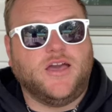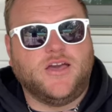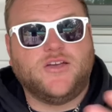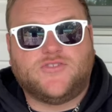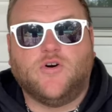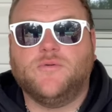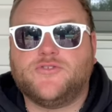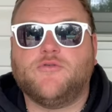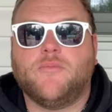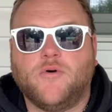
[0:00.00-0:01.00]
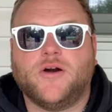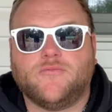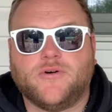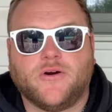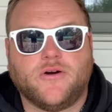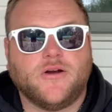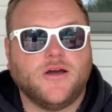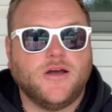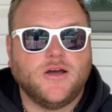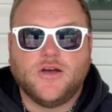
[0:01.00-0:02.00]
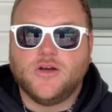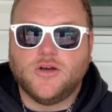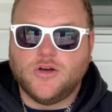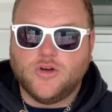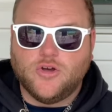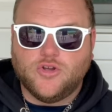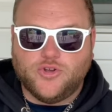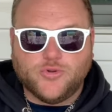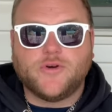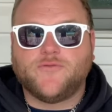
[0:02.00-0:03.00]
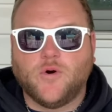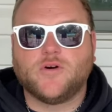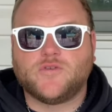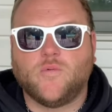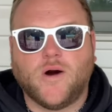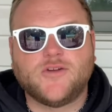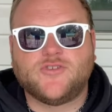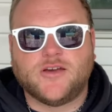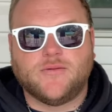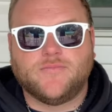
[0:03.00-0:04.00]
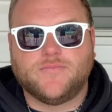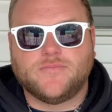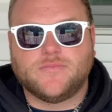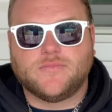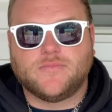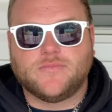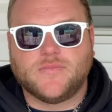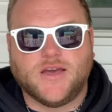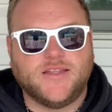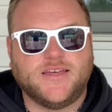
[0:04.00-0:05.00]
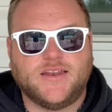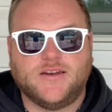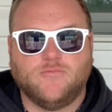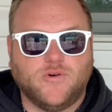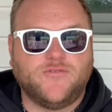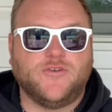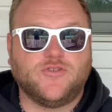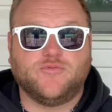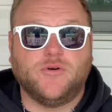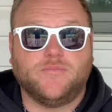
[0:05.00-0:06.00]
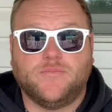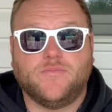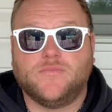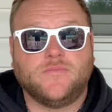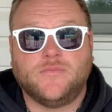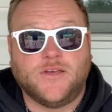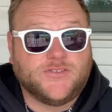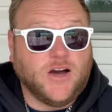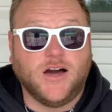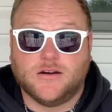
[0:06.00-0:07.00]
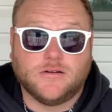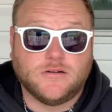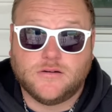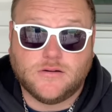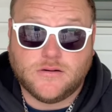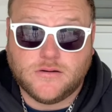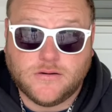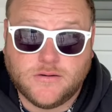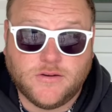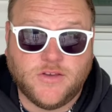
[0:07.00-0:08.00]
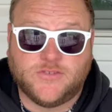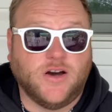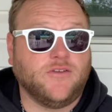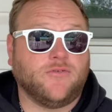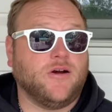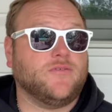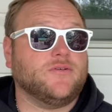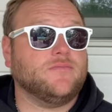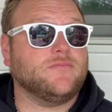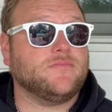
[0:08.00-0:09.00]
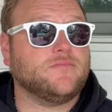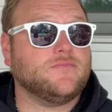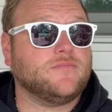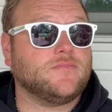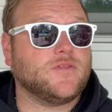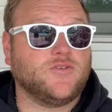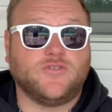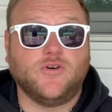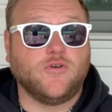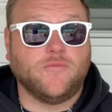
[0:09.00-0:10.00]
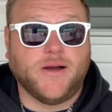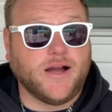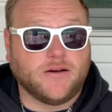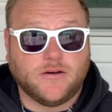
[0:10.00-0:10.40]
it's almost to a point where you look forward to watching him, and then in one fell swoop, he's gone. He's gone forever. There's no going back.